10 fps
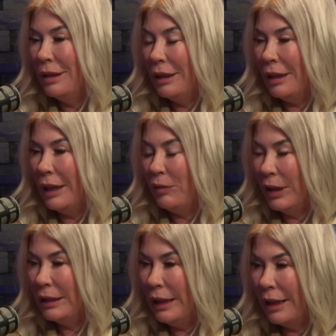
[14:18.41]
I
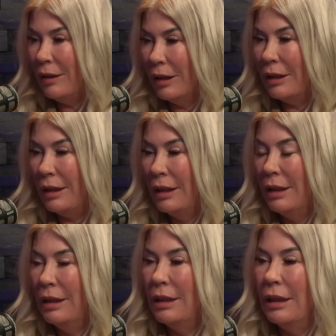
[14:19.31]
find that hard.
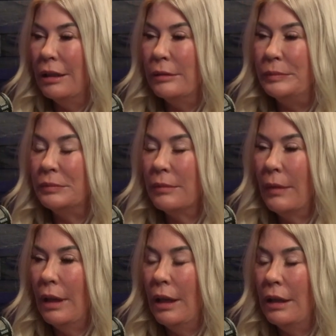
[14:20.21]

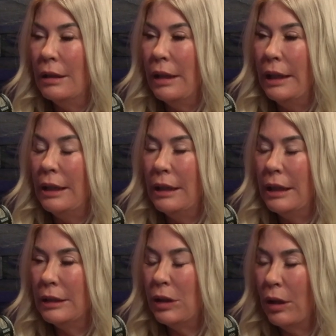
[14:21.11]

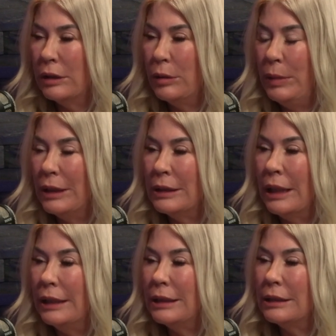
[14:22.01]
It's hard to be as
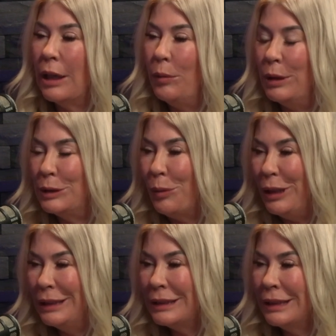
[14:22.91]
nice as I once
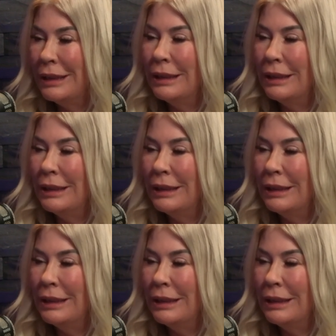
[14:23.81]
was.